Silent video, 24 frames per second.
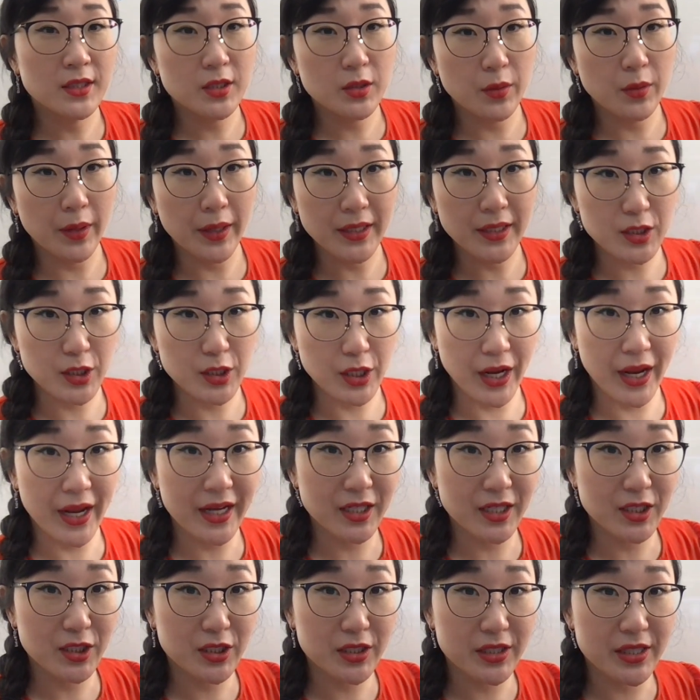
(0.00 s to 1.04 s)
do I
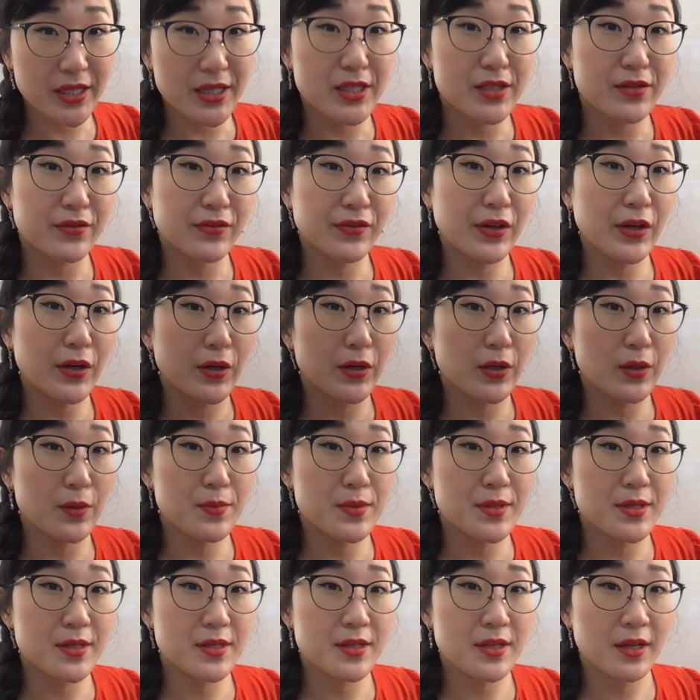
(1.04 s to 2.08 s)
change these
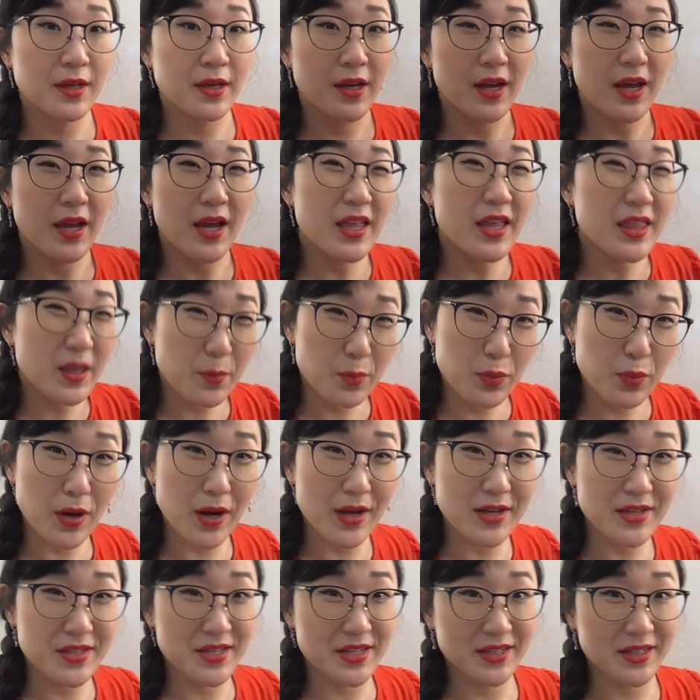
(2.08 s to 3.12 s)
verbs in the
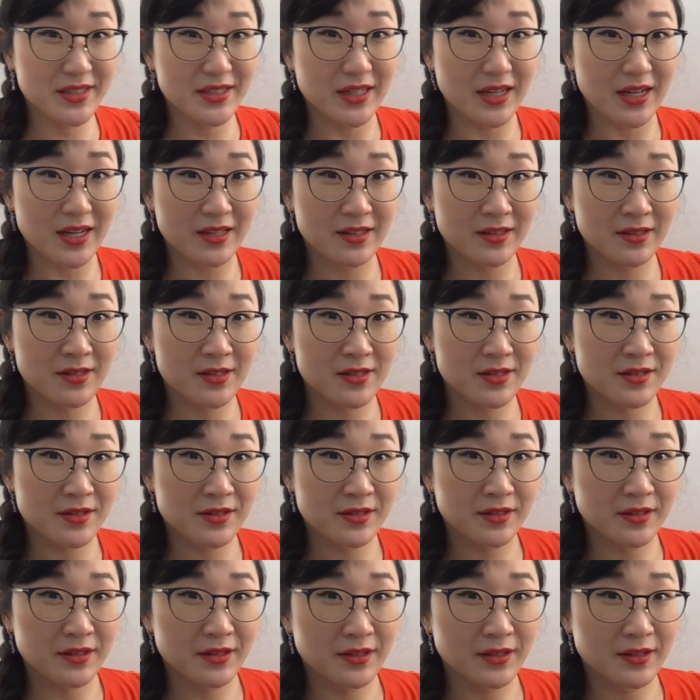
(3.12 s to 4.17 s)
present tense?